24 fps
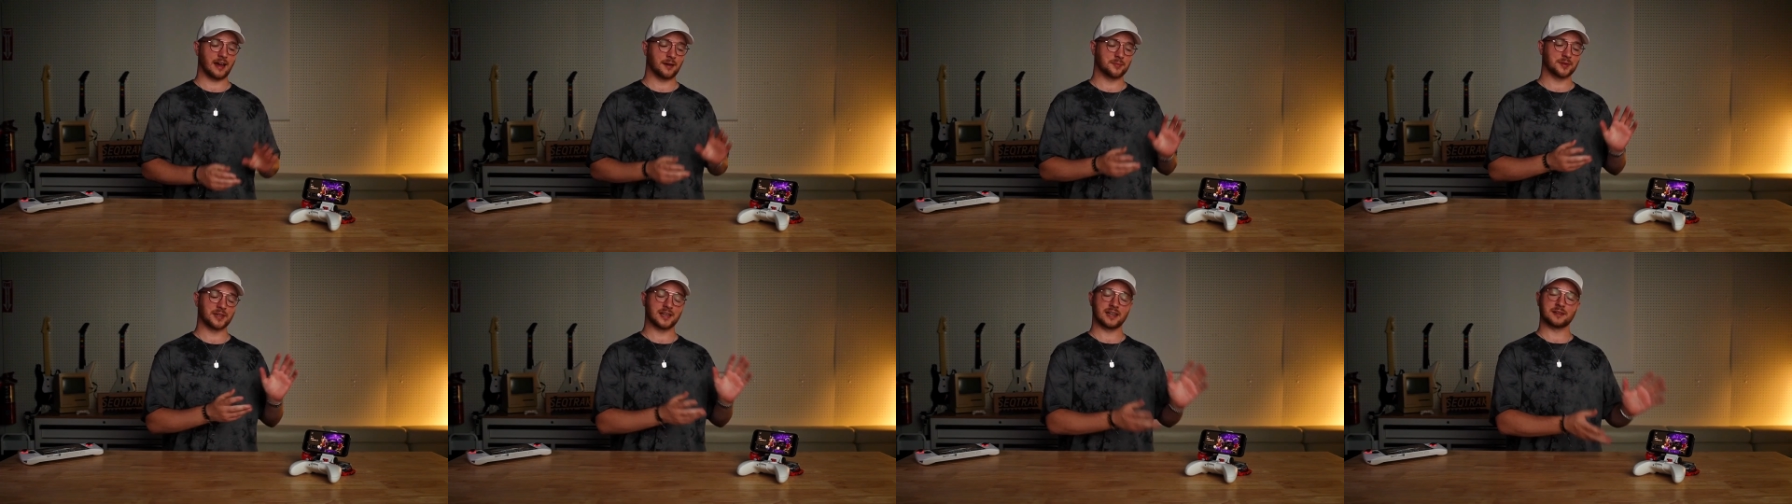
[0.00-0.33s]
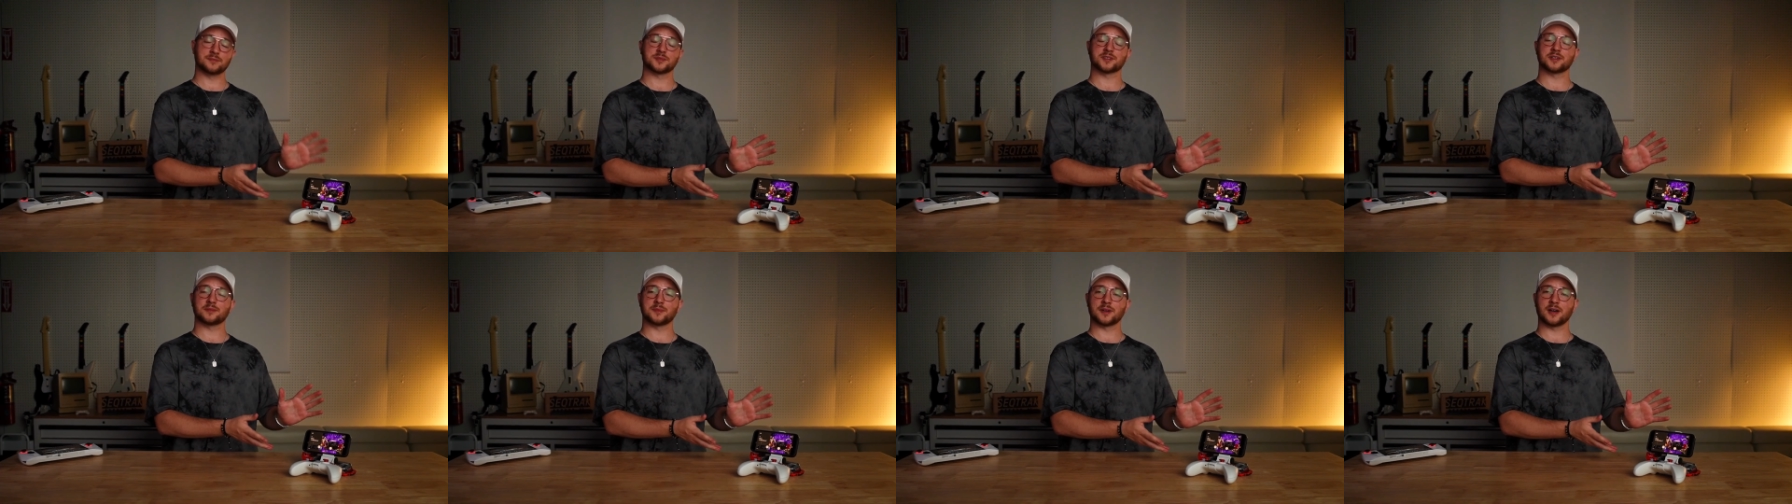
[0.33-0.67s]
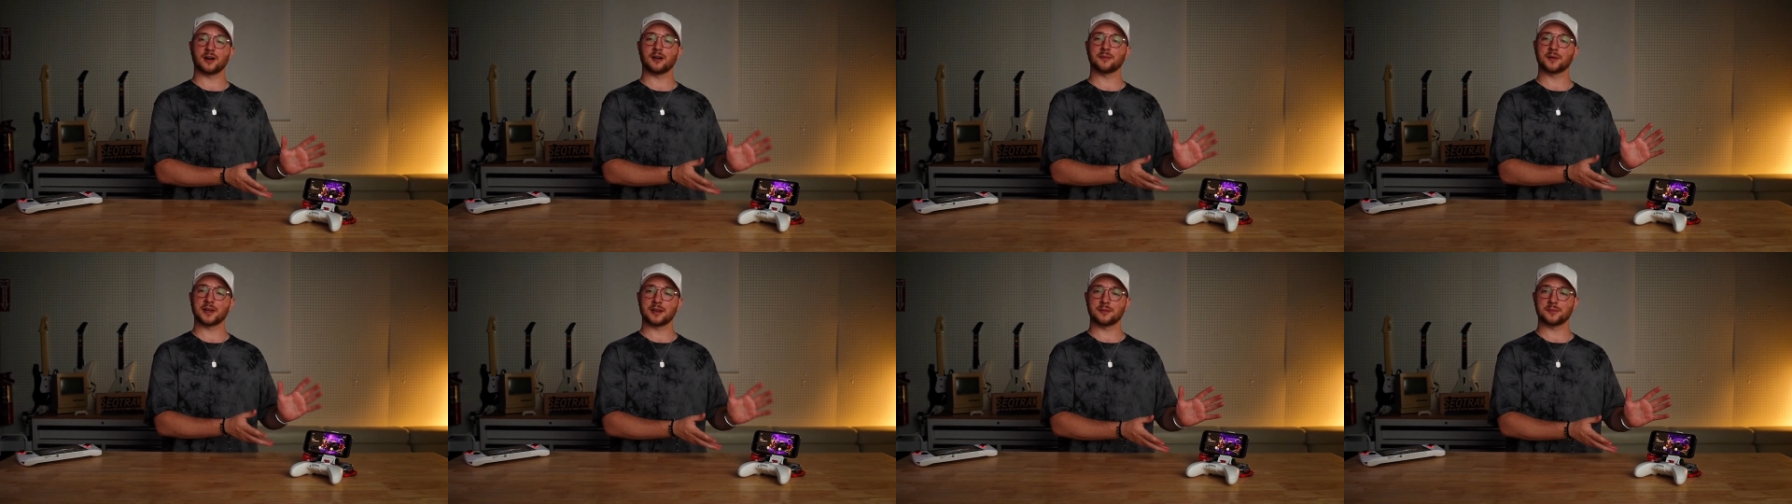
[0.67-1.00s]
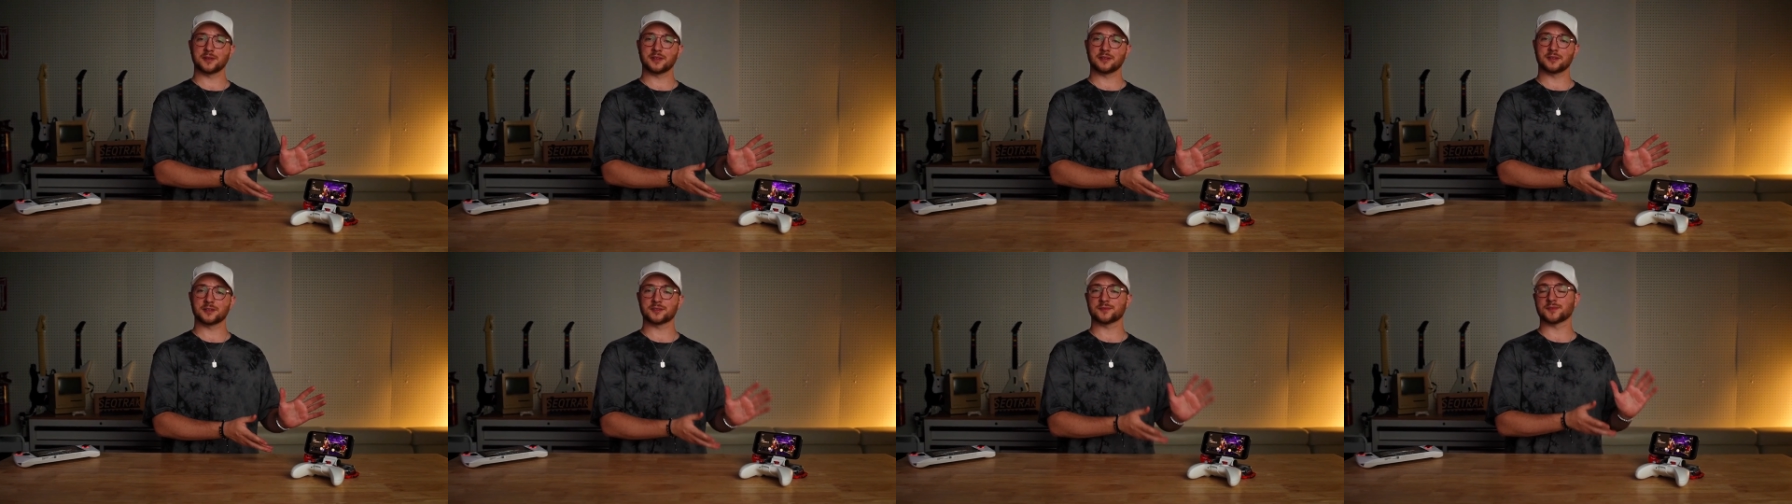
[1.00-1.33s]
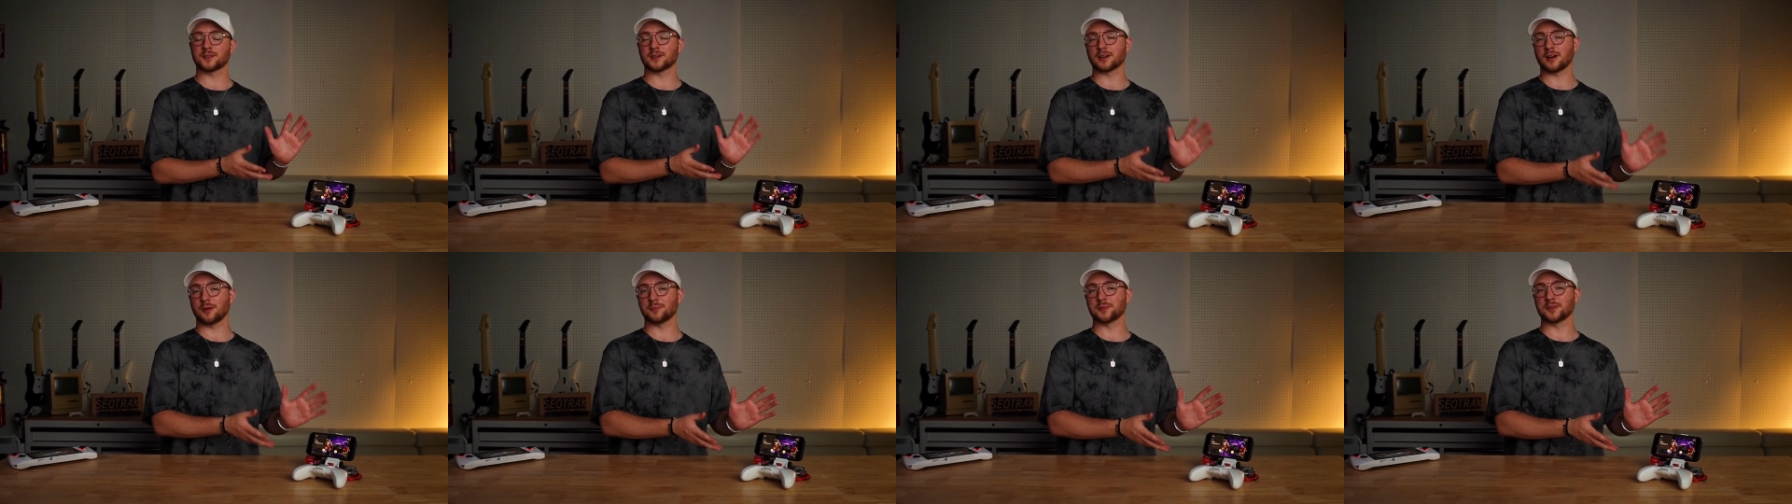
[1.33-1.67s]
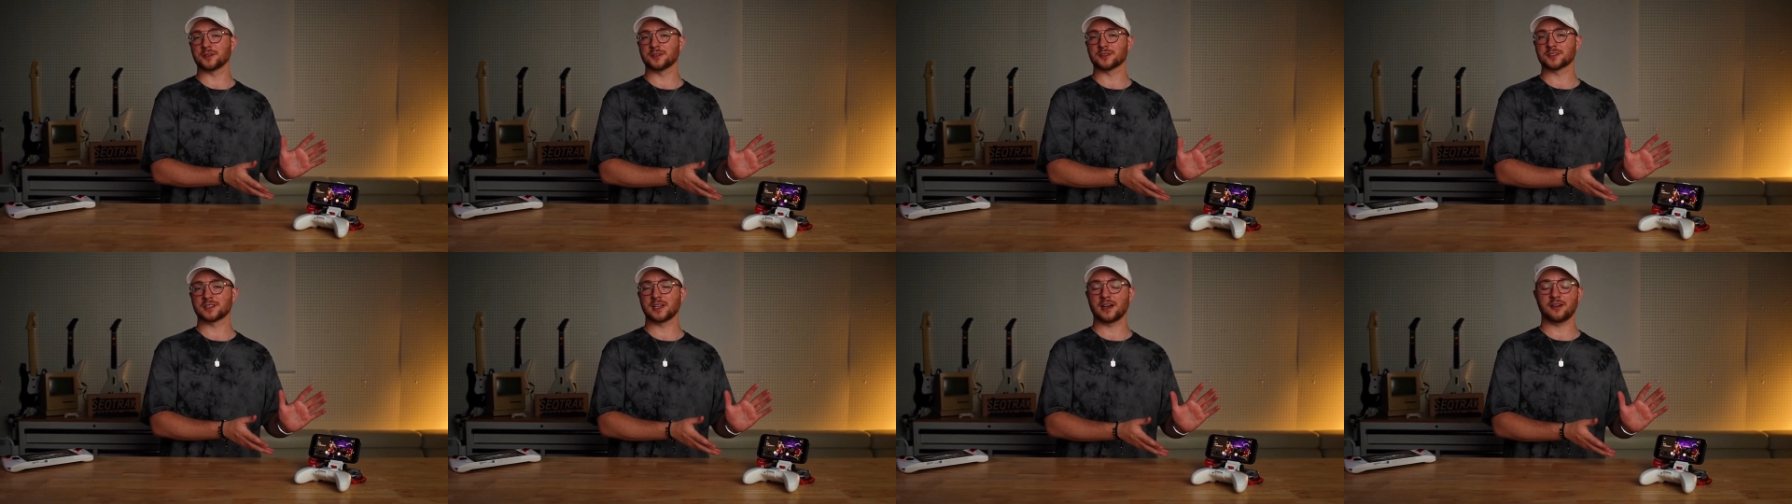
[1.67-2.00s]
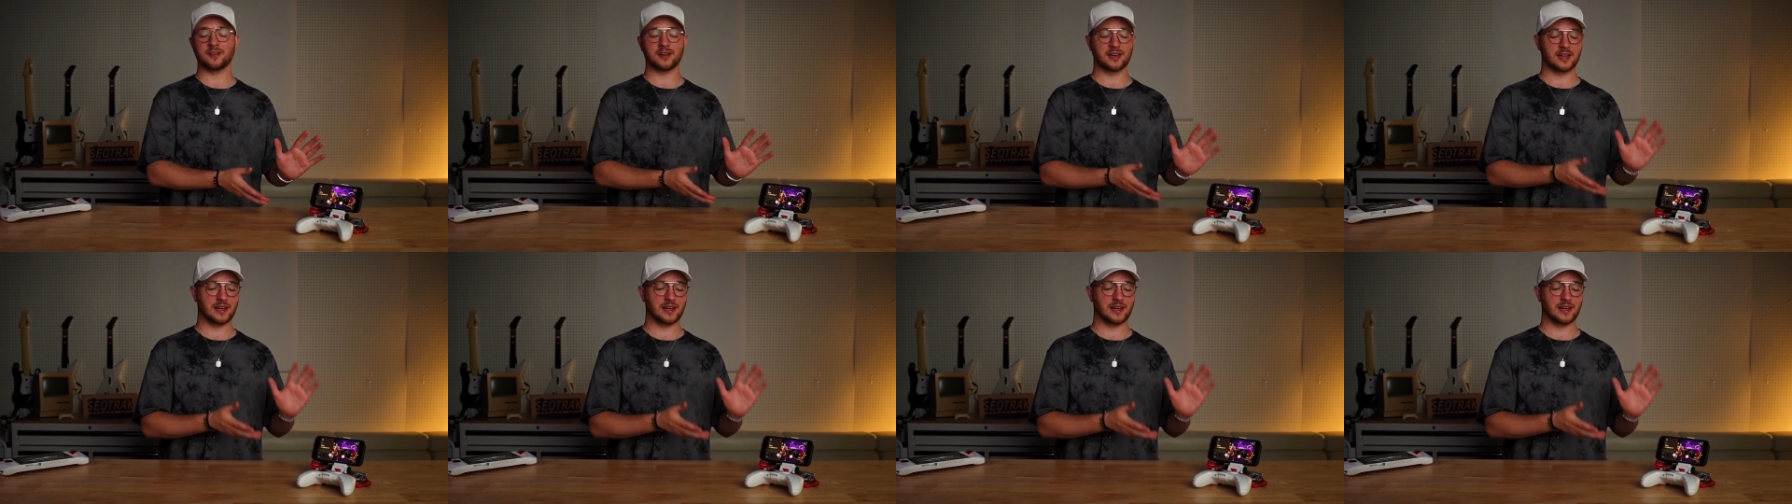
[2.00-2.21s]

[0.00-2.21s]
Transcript: I've been game streaming all my emulators for a couple years now,